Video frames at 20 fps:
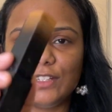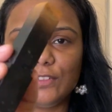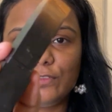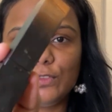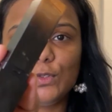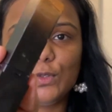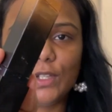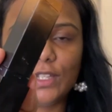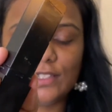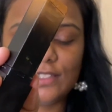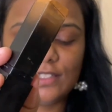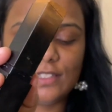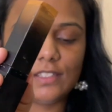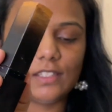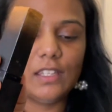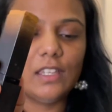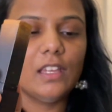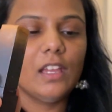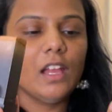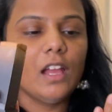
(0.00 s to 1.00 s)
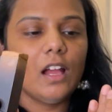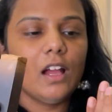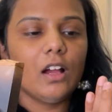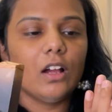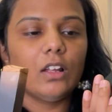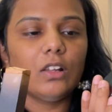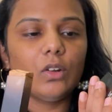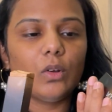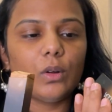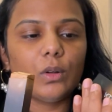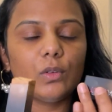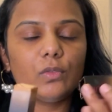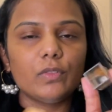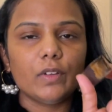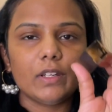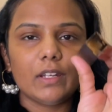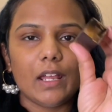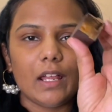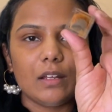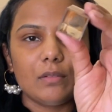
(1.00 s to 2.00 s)
If you can see, a lot of
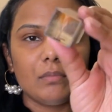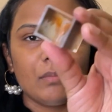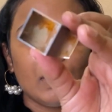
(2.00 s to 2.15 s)
it had